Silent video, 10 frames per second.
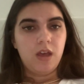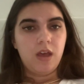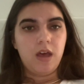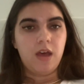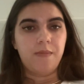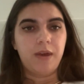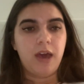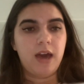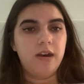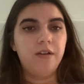I
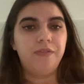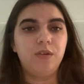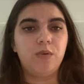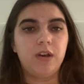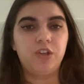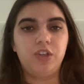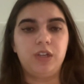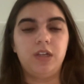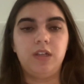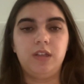added a few
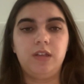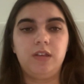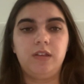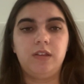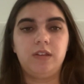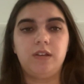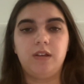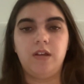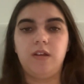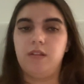questions
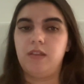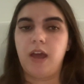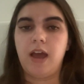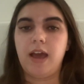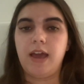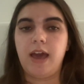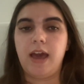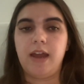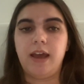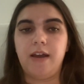that I
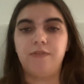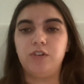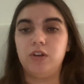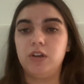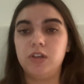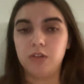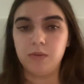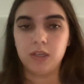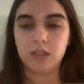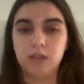had after
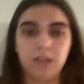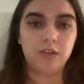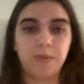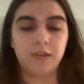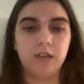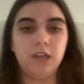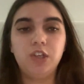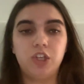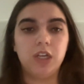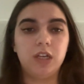doing this
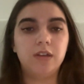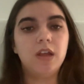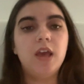presentation,